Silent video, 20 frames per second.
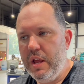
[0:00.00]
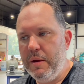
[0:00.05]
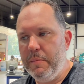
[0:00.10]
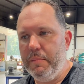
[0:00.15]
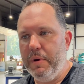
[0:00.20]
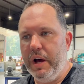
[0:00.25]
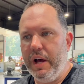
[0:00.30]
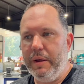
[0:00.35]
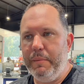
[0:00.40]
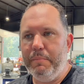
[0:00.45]

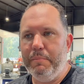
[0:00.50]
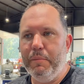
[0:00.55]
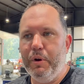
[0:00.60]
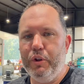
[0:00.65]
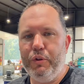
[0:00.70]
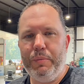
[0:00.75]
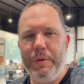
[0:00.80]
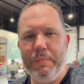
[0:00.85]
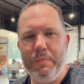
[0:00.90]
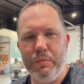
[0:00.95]
But
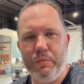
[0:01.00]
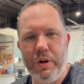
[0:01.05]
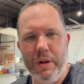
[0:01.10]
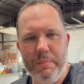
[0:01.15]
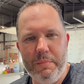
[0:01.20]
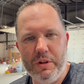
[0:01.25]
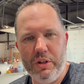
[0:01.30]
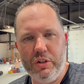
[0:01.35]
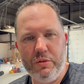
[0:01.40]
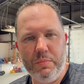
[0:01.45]
most people run
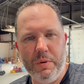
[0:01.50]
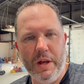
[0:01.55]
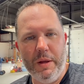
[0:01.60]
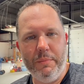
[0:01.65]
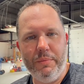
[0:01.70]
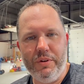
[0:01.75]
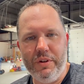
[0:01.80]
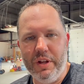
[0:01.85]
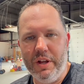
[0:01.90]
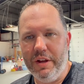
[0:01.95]
bilge
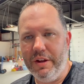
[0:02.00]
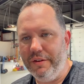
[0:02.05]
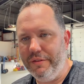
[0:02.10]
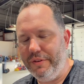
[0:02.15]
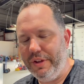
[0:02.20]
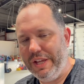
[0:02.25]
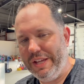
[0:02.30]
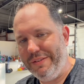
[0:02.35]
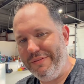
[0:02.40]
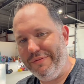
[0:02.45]
pumps of
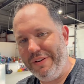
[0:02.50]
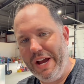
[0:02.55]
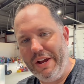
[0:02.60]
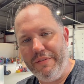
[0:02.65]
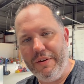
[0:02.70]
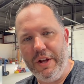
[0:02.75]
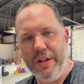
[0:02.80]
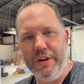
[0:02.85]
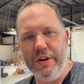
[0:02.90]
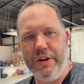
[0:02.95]

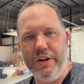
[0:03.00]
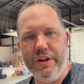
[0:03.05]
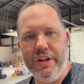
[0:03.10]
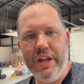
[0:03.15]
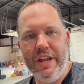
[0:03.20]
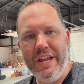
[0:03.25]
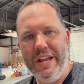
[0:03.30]
500